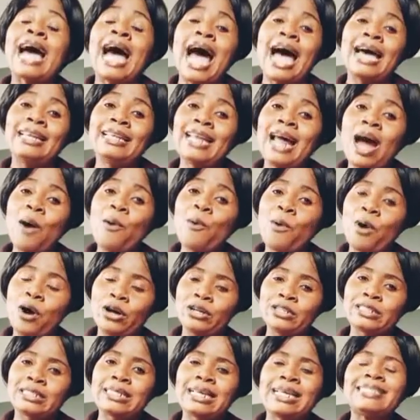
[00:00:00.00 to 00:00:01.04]
And that
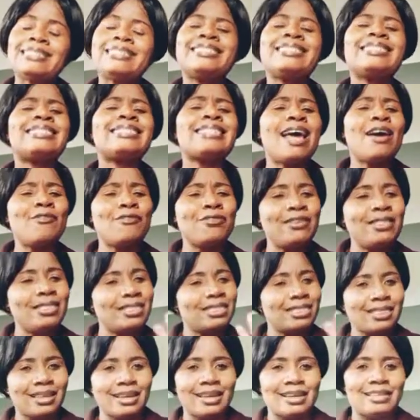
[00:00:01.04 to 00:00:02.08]
was
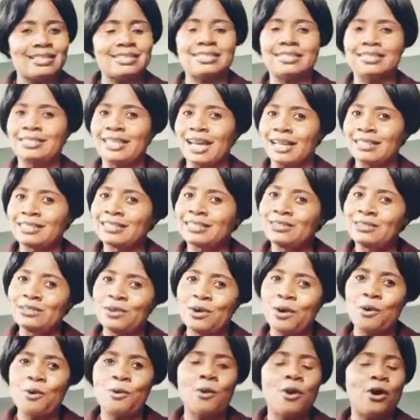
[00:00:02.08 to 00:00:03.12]
7 things that
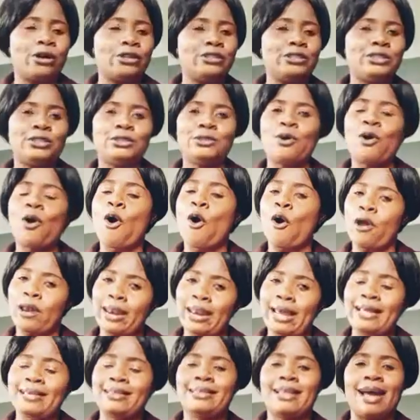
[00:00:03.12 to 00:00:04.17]
no one should
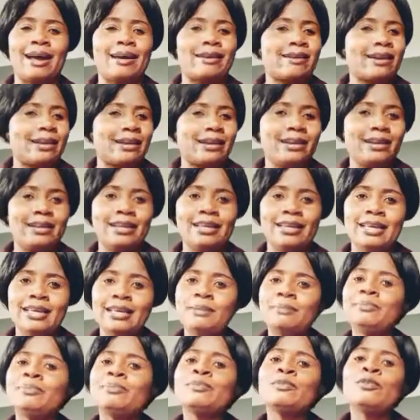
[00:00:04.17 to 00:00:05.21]
collect
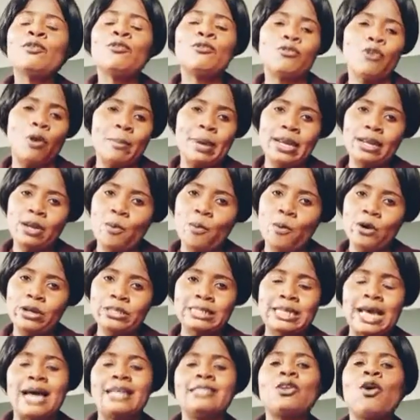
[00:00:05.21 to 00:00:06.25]
directly from
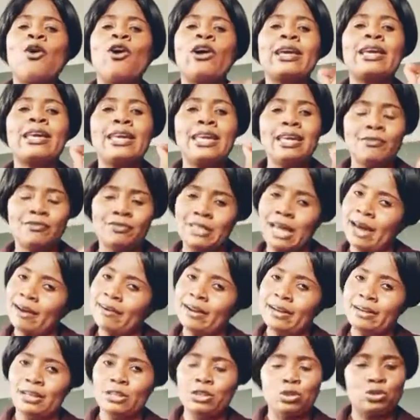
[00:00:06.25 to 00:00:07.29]
anyone's hand or give
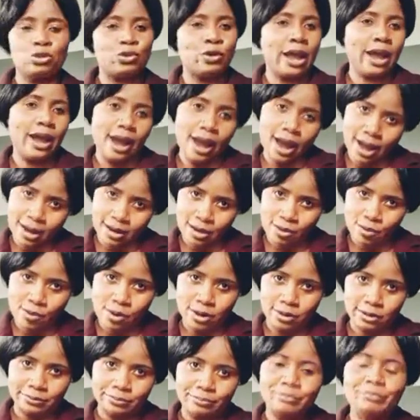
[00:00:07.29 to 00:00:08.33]
directly to
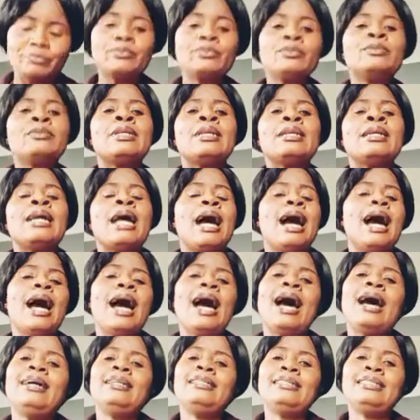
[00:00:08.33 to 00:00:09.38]
anyone.
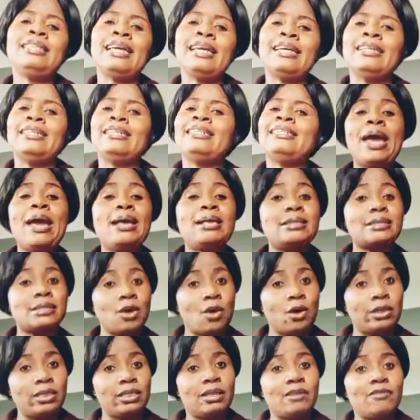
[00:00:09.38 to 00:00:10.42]
And based
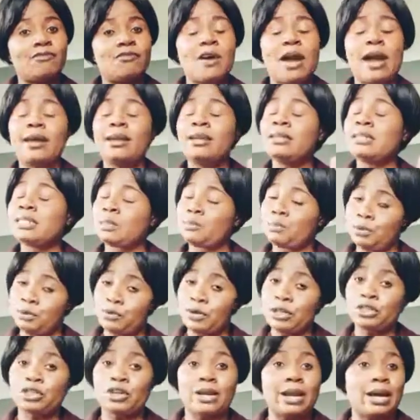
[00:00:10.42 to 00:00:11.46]
on divine
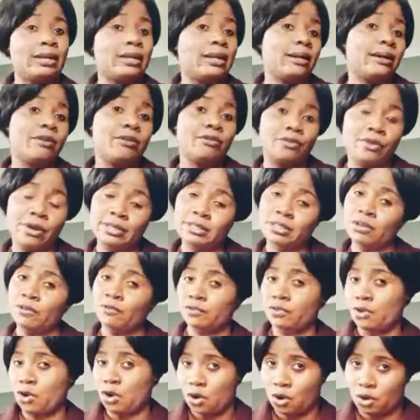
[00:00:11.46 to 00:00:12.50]
inspiration and the grace
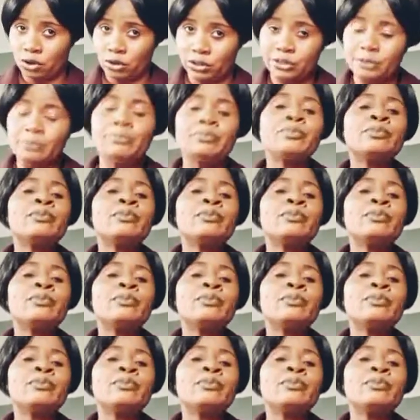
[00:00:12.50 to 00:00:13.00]
of God,